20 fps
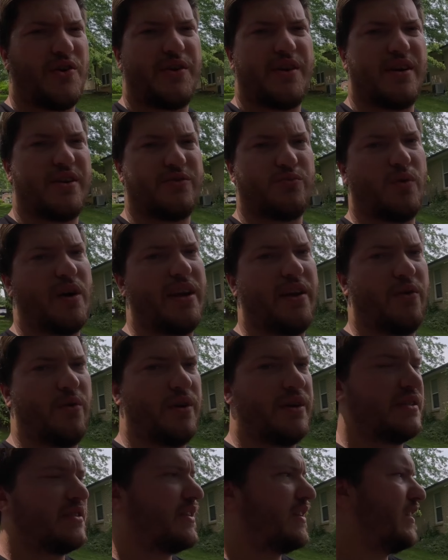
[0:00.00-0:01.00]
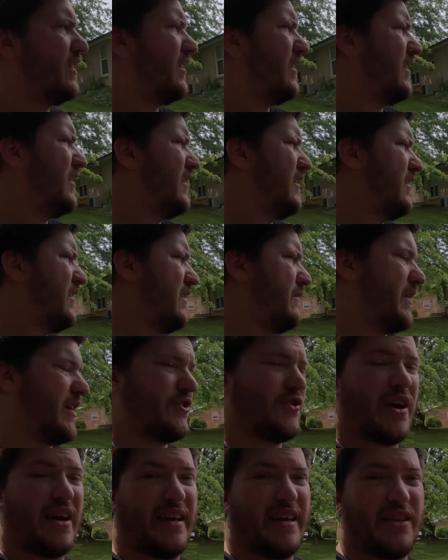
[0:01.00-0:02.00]
you hear is wind noise if I
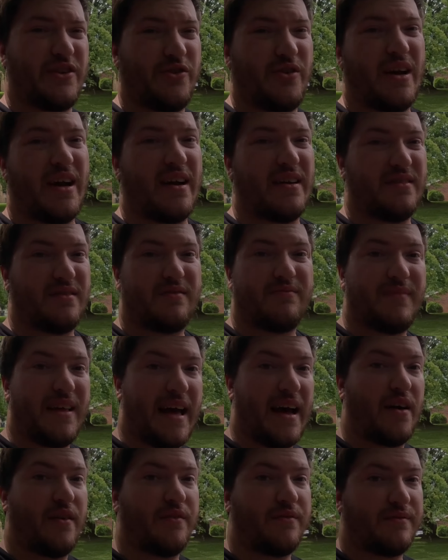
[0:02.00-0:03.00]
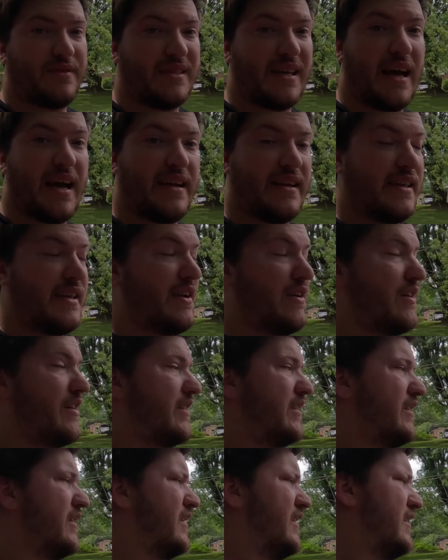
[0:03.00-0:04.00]
try to get you guys outside to hear it.
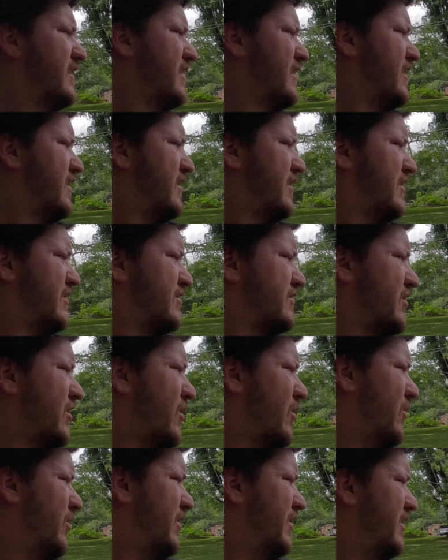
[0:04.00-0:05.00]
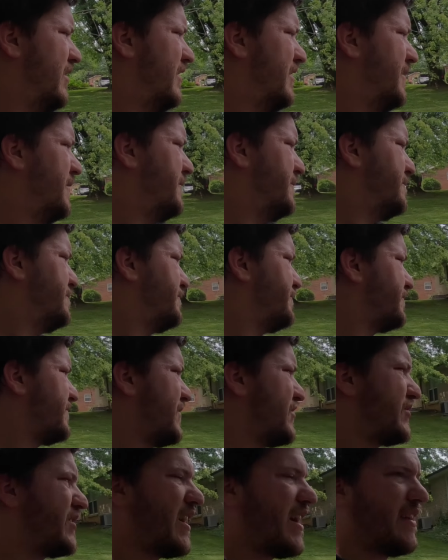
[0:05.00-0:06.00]
So
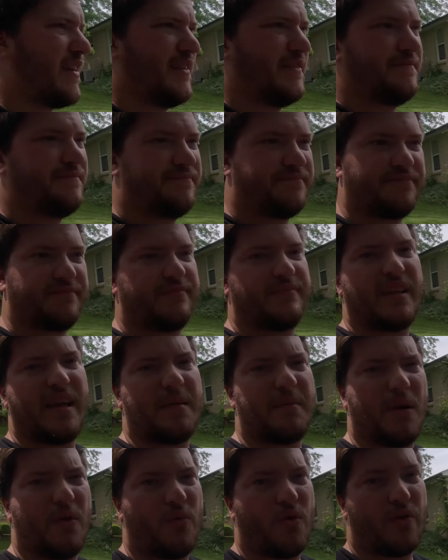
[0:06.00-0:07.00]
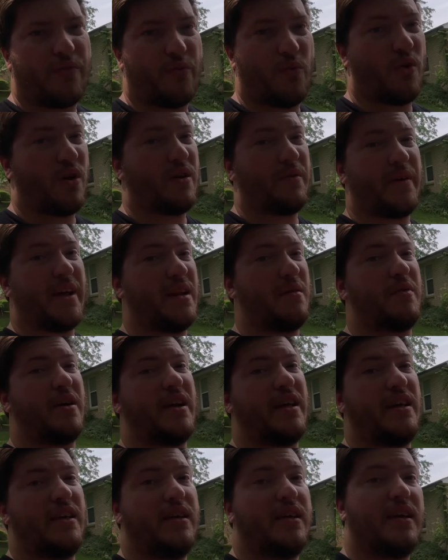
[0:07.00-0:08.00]
just kind of take my word for it. If
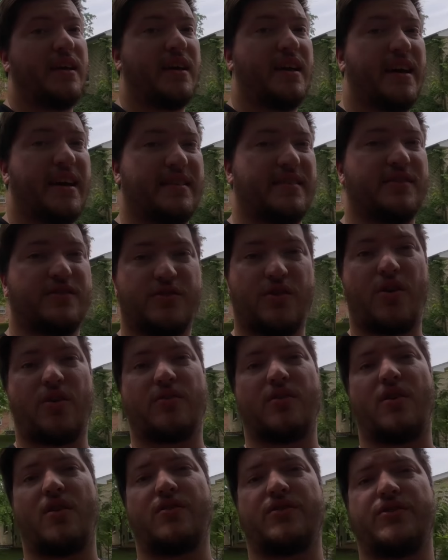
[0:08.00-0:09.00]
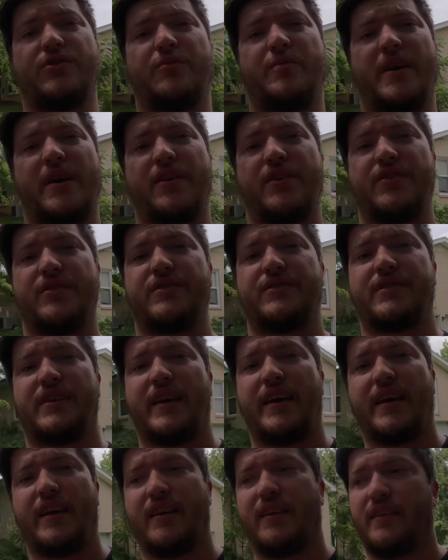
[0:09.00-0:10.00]
anybody has installed long tube headers,
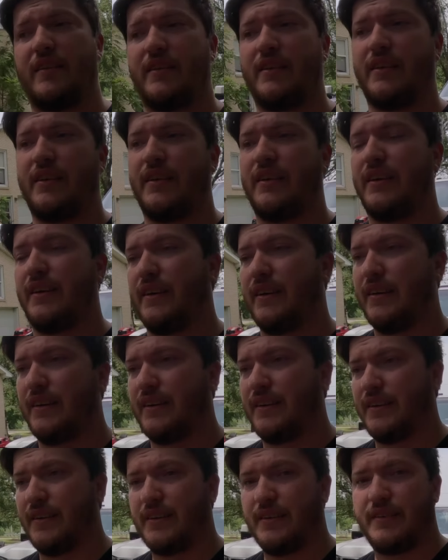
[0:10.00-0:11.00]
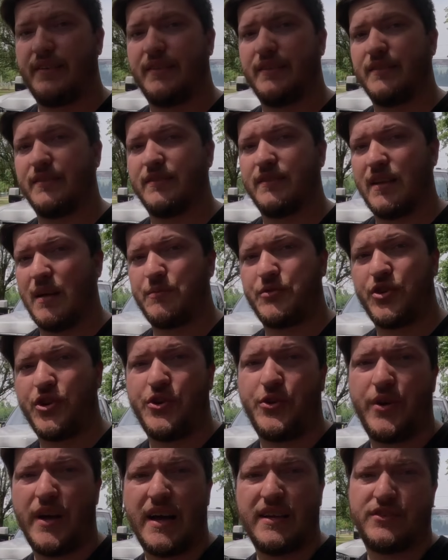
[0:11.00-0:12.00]
and I'm sure
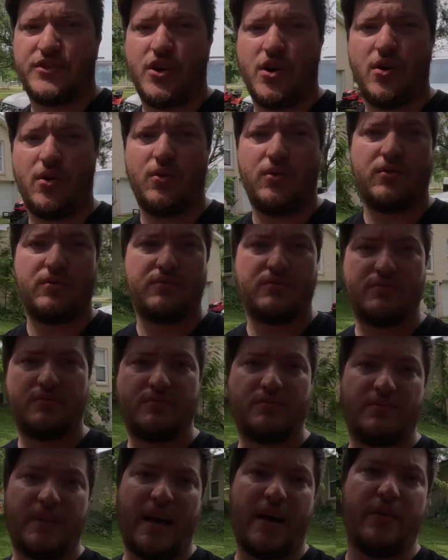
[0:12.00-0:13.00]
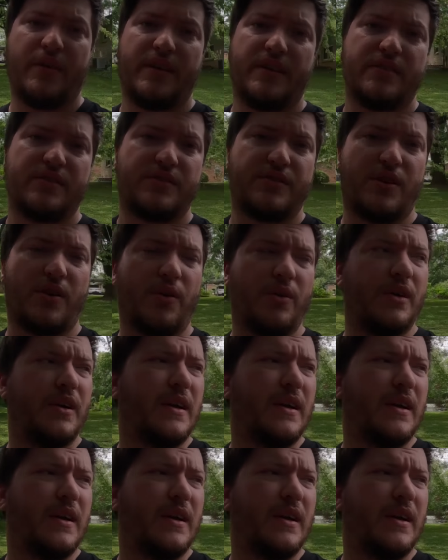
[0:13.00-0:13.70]
you guys know how it is. So